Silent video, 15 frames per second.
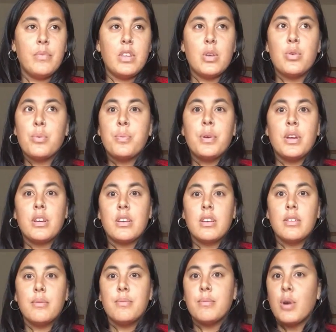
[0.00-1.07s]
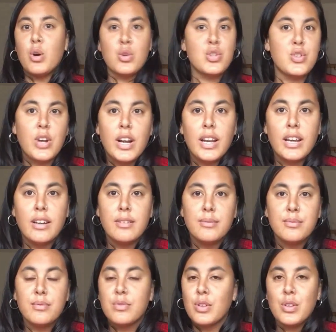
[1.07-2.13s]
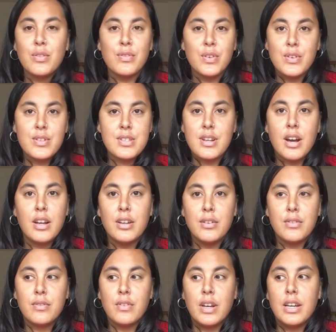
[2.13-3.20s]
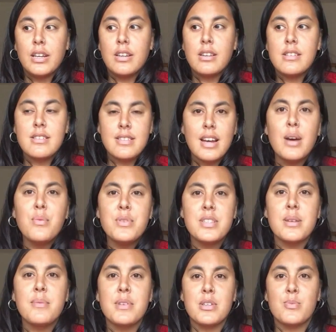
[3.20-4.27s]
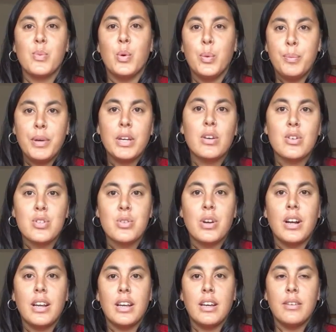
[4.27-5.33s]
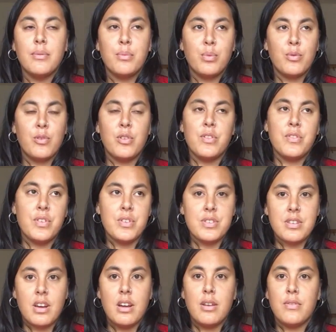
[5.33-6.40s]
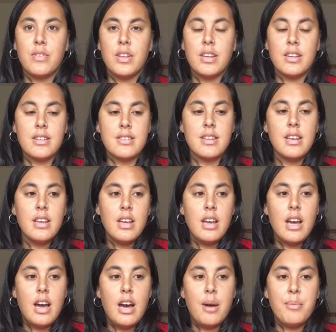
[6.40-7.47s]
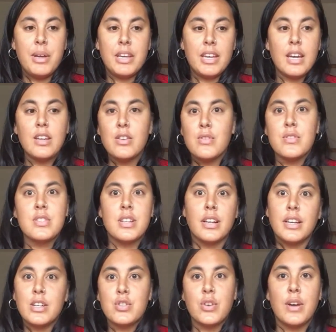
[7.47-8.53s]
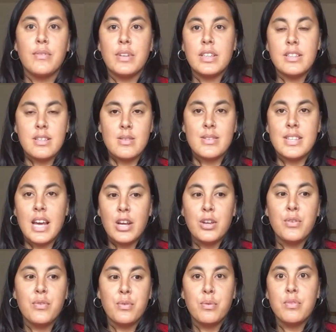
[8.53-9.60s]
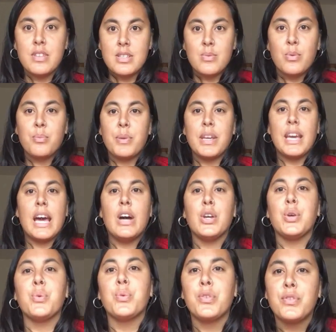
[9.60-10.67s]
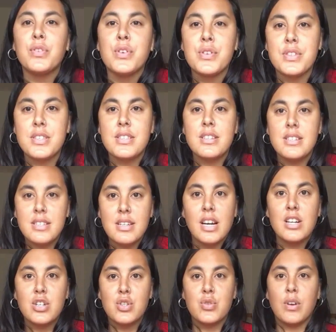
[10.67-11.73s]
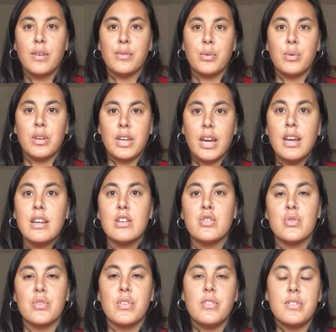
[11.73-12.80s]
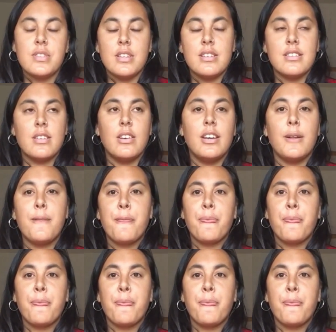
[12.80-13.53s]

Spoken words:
You would pick Australia for your first kind of, like, start with something small, pick Australia for your first kind of things, and get used to, like, traveling. This would be how you would first start to travel and get introduced into it.